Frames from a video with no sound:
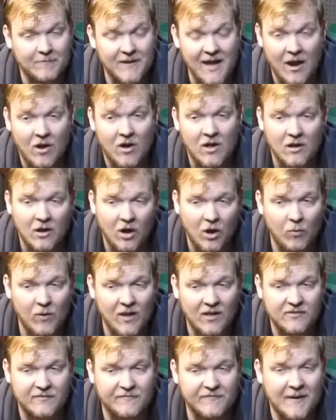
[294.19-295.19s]
Now, a
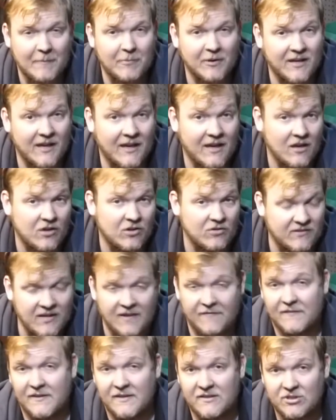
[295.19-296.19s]
welder fabricator could
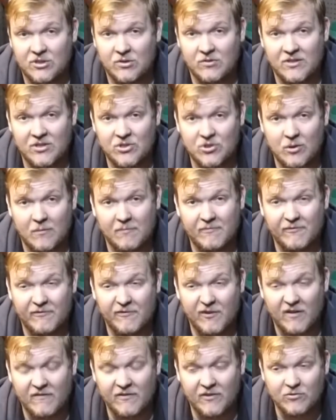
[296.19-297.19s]
definitely do this job for
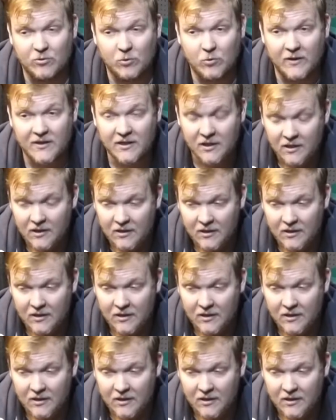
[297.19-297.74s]
500 quid.